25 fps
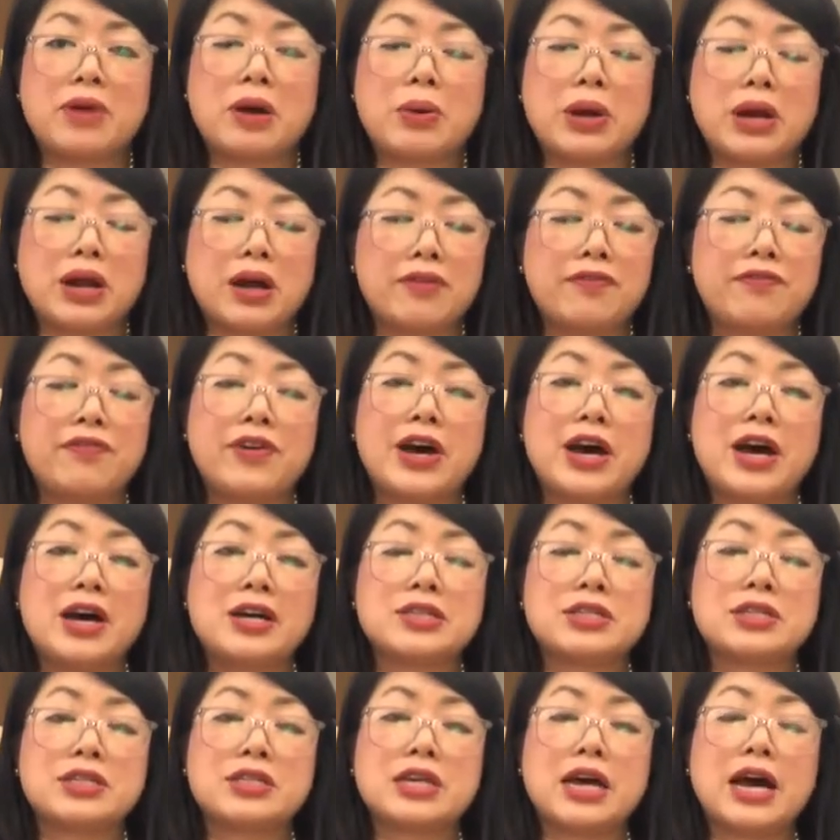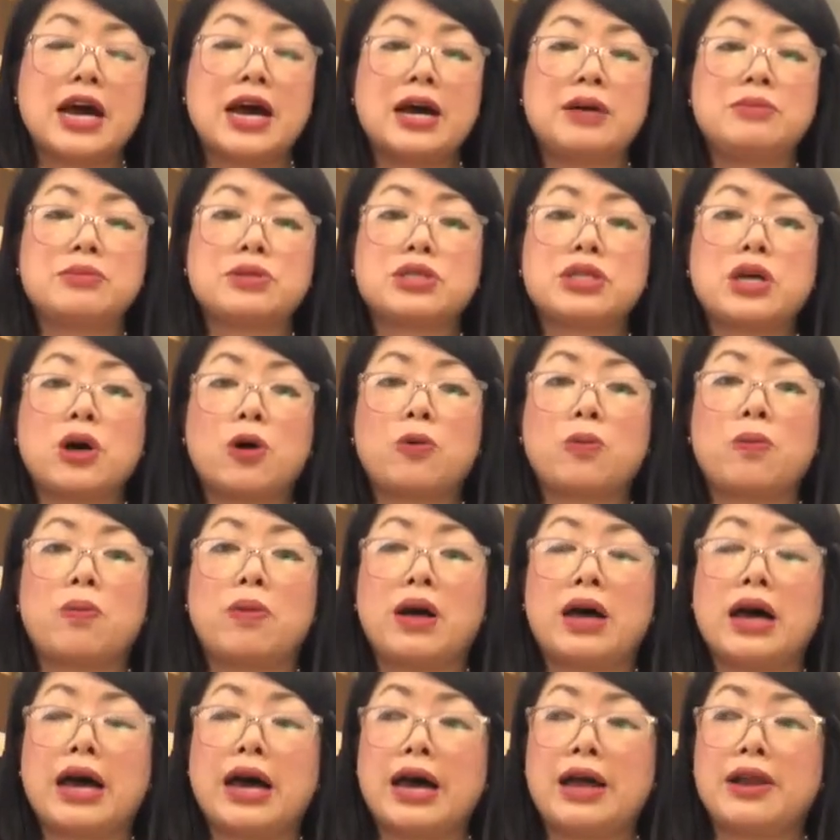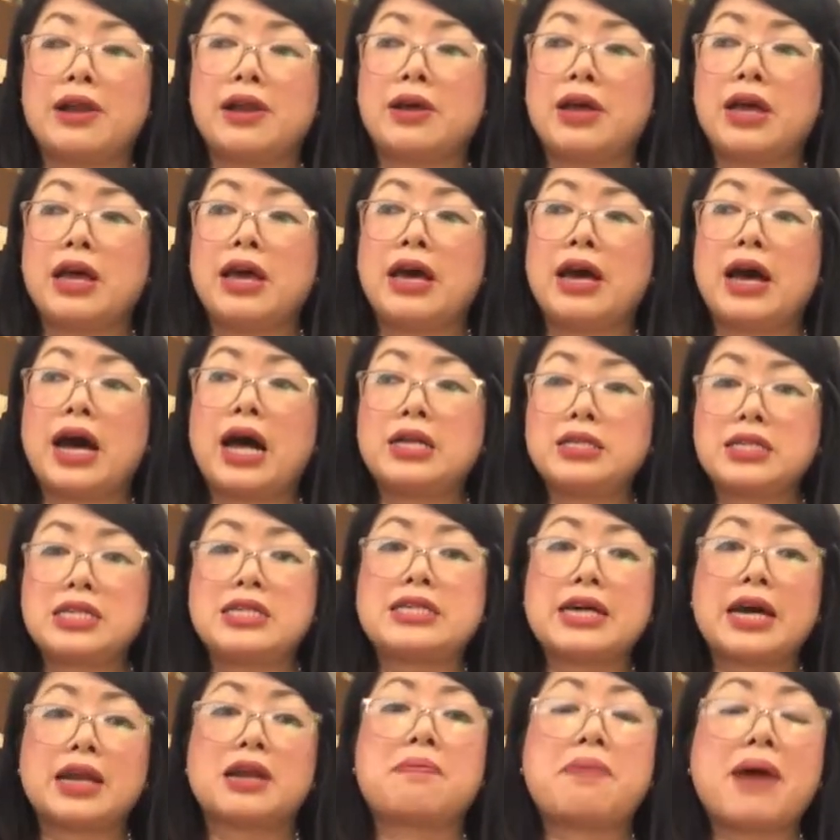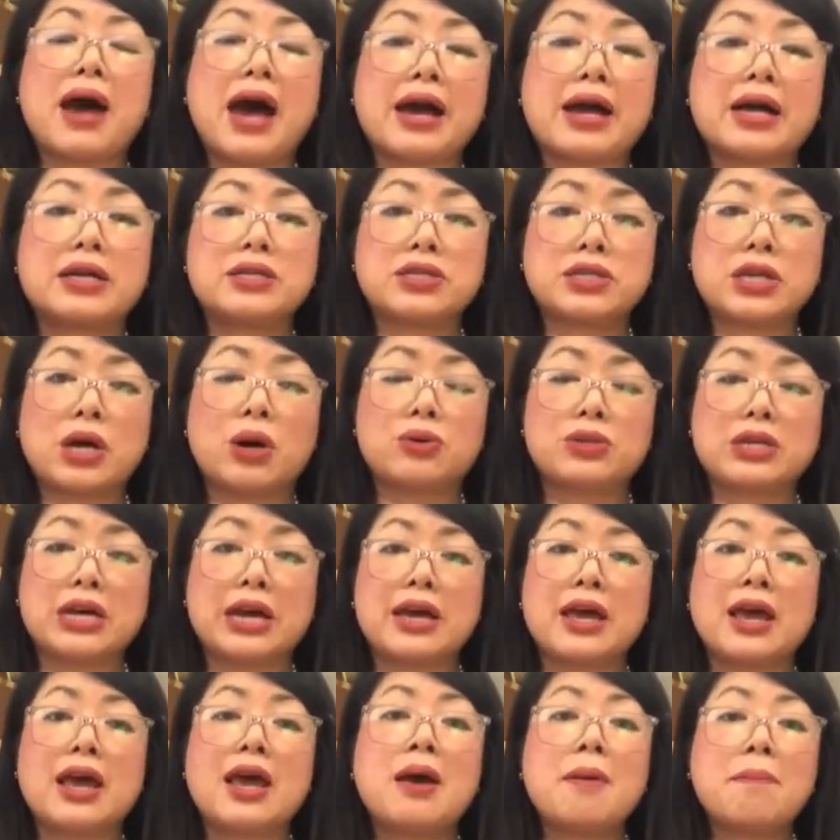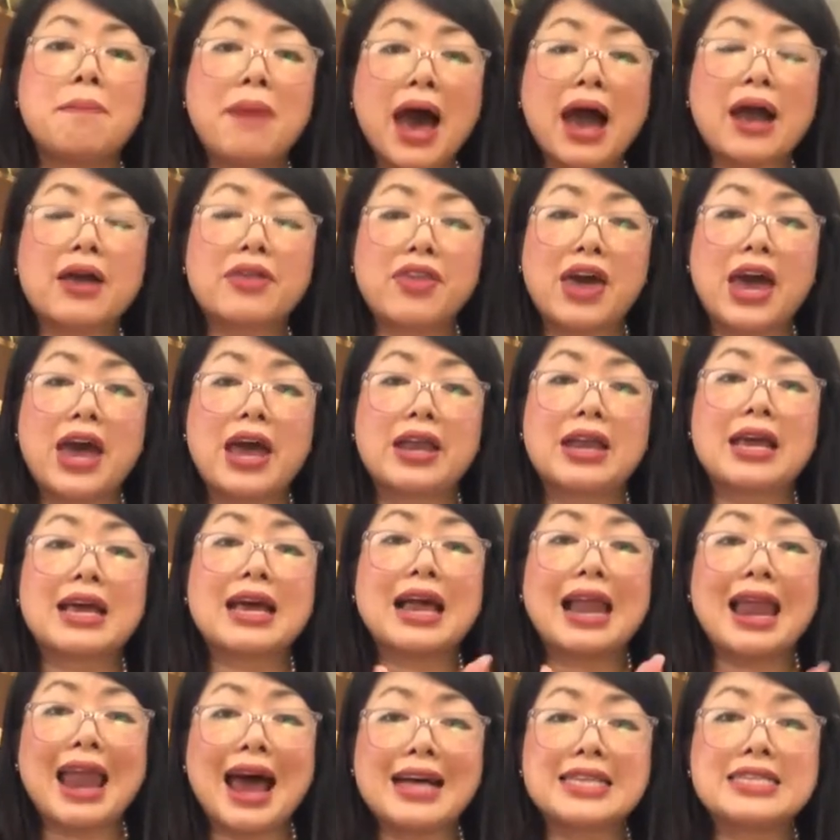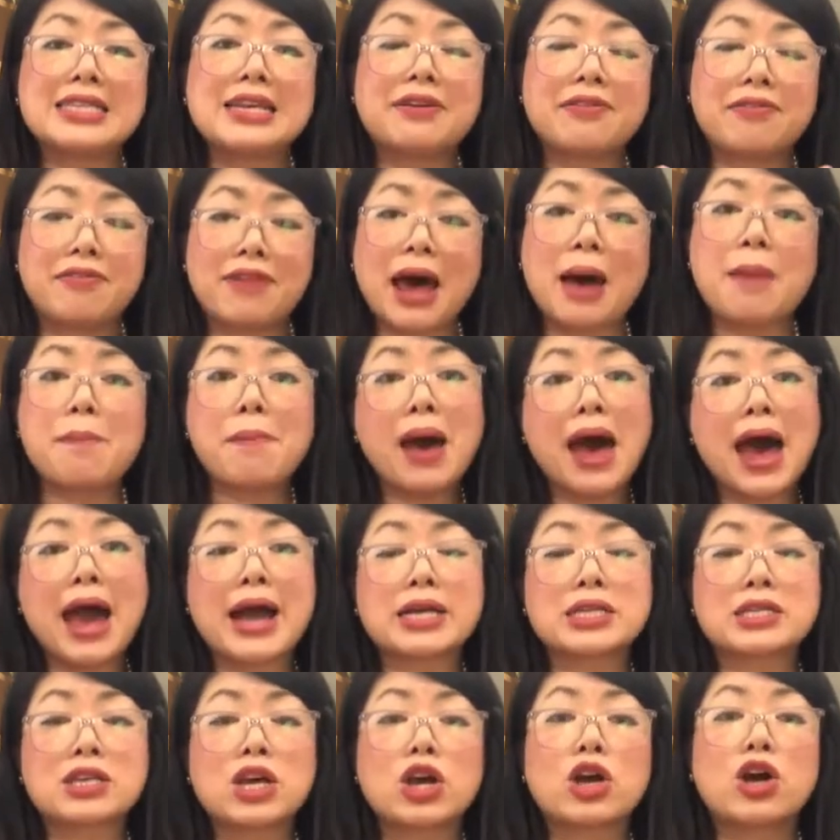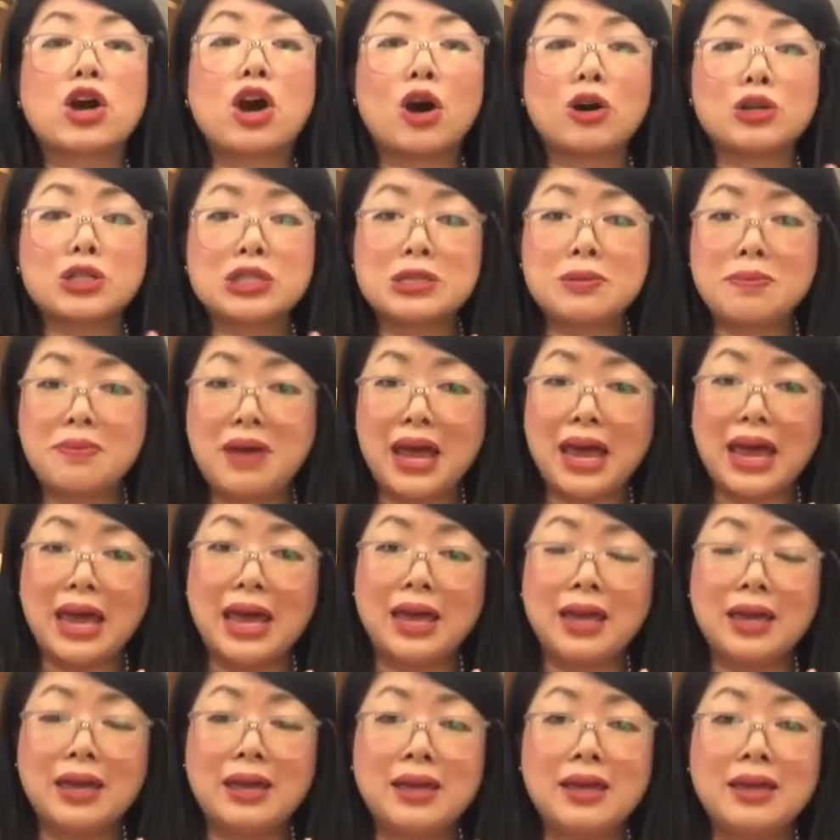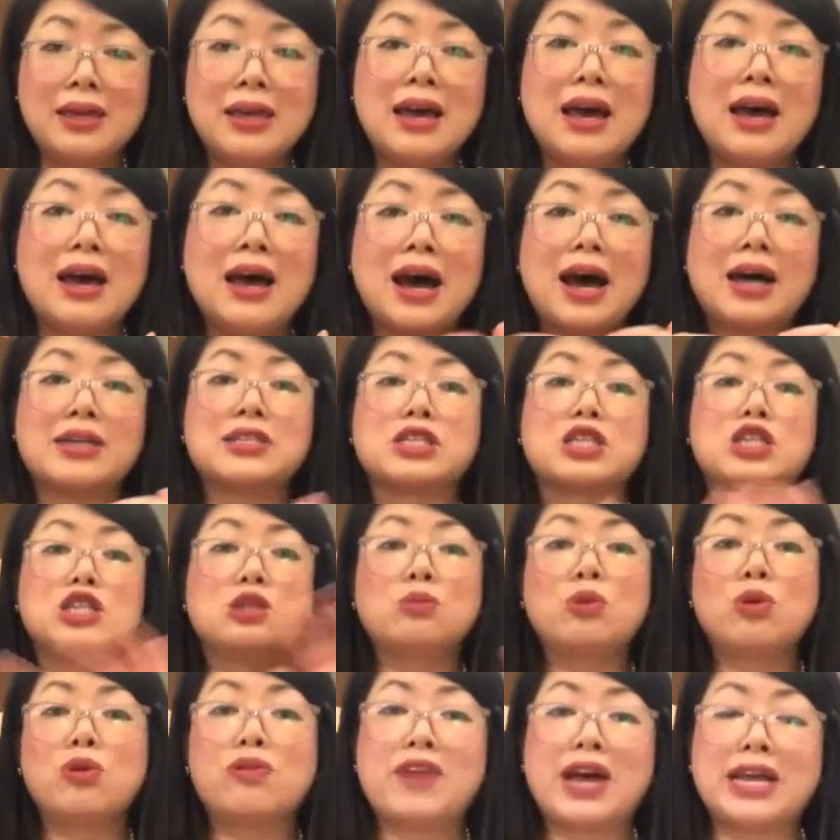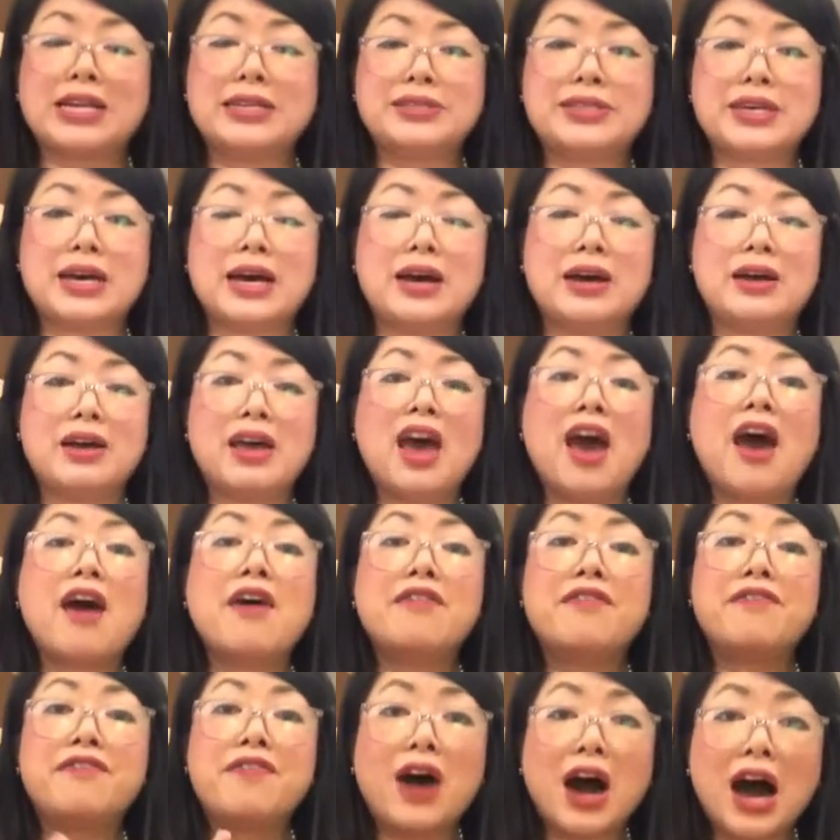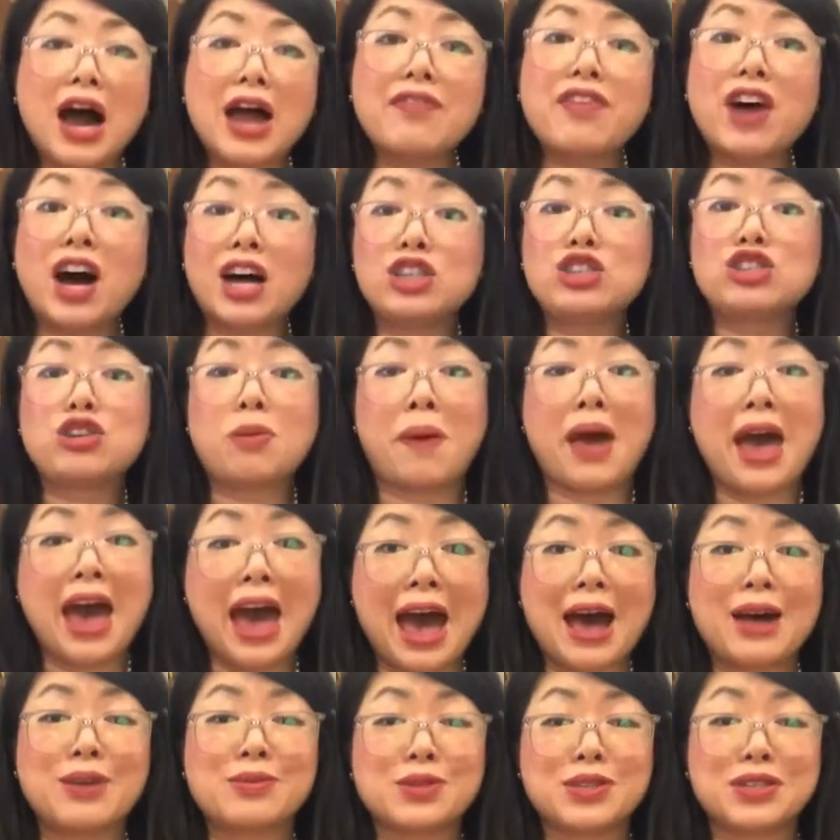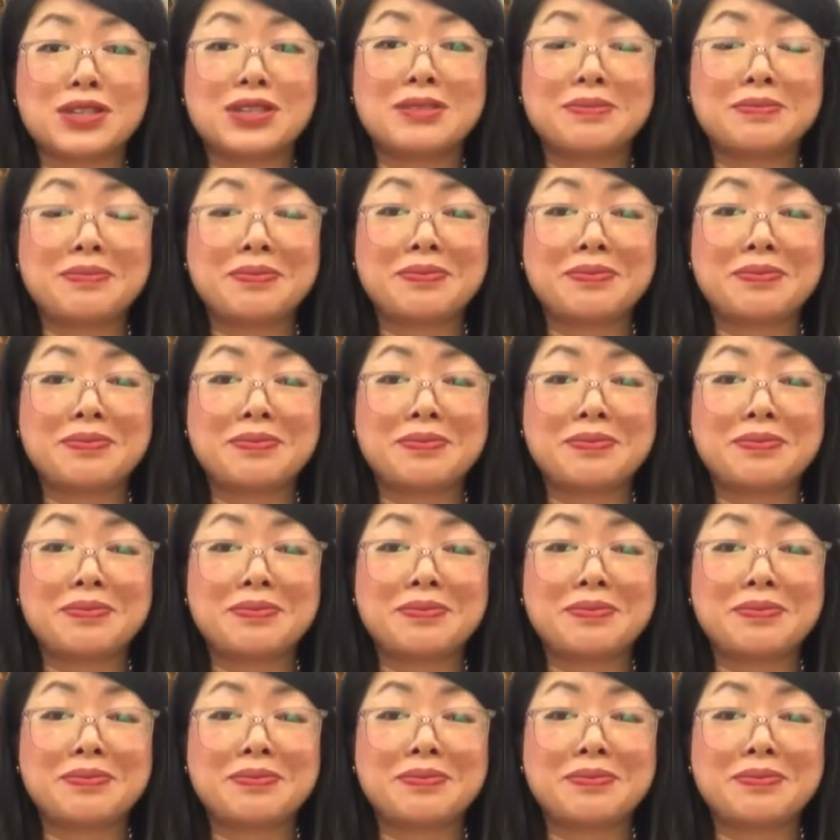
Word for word: uh, when I first uh, sold, uh, hunted down a bag and sold it. Back then, classic flap bags cost me, as a small vendor, 500 pounds.